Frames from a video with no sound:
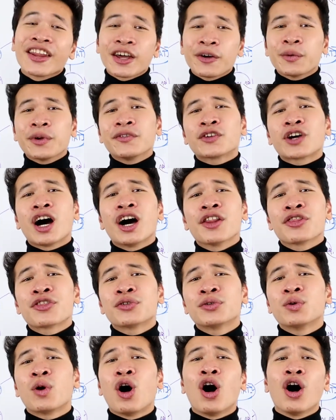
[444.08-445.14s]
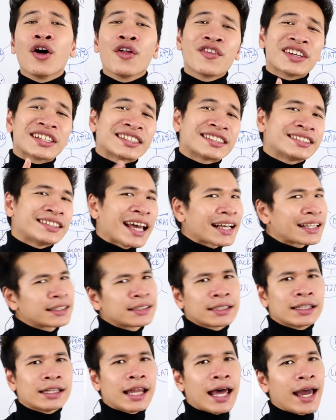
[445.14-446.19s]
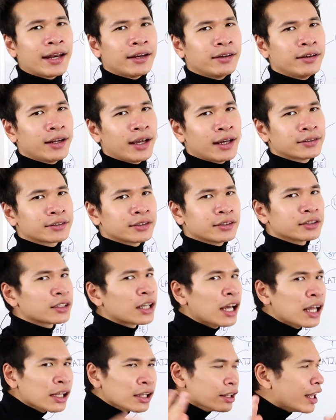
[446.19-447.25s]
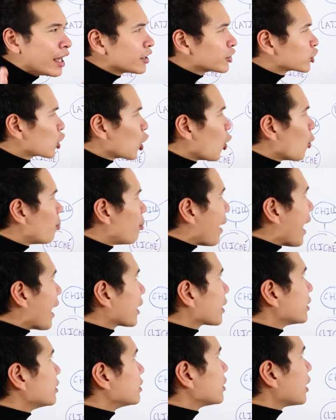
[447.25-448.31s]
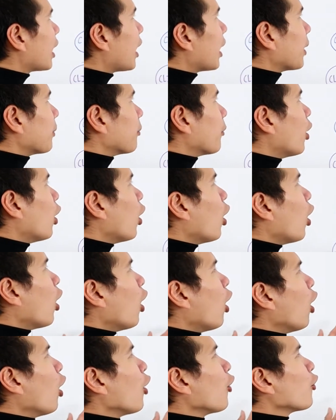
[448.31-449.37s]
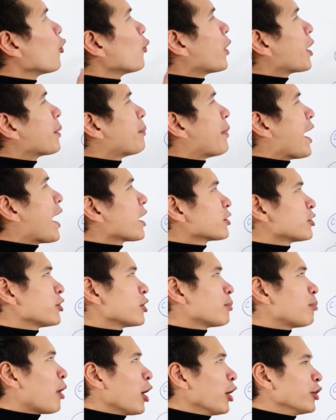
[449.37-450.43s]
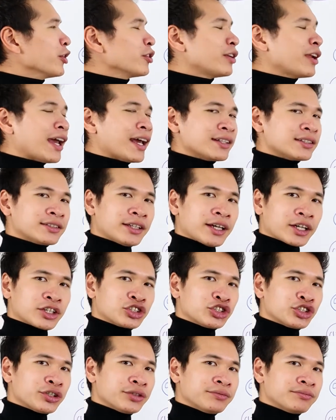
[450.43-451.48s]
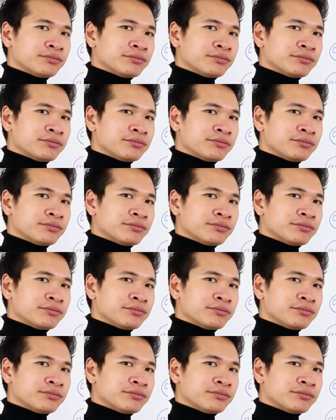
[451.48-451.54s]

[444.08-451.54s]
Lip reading: that we've gone through all the sexy Latin dances, let's go back in time, all the way back to the partner dance section.